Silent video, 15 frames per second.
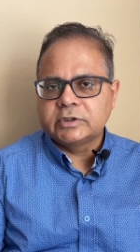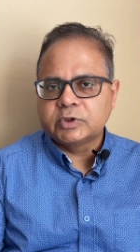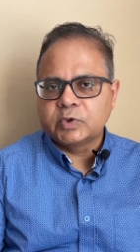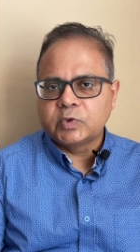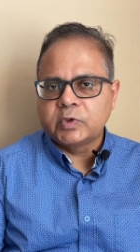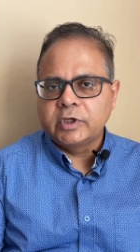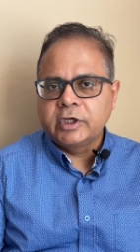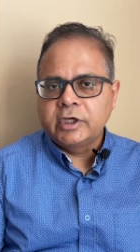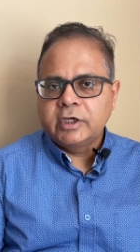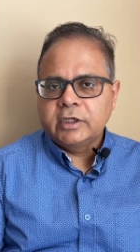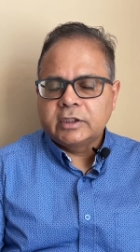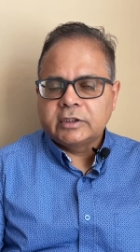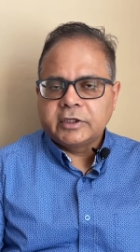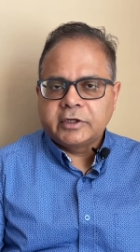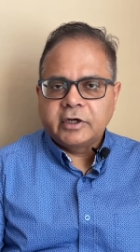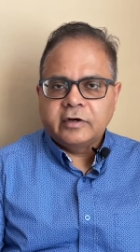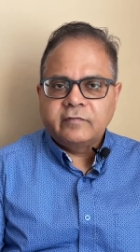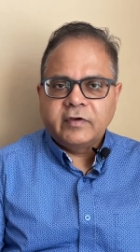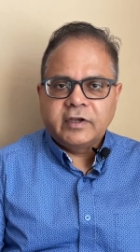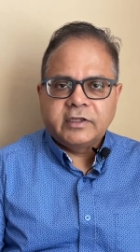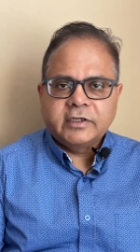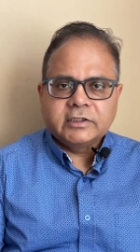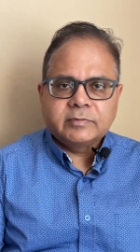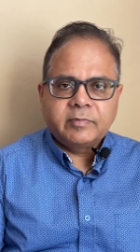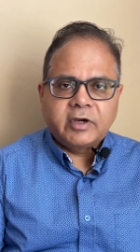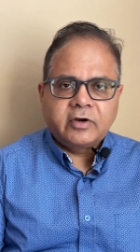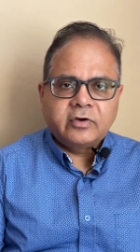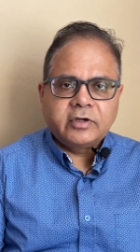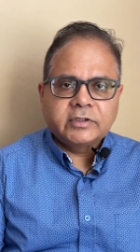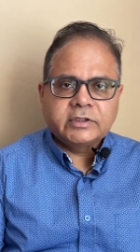So there are various
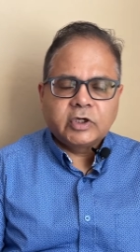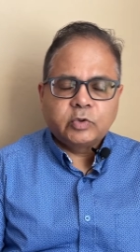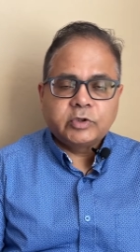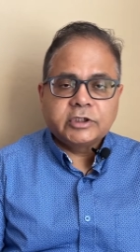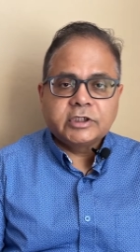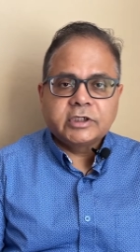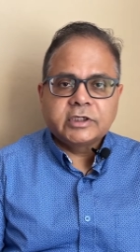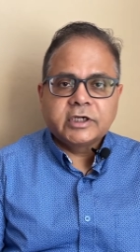metrics out here,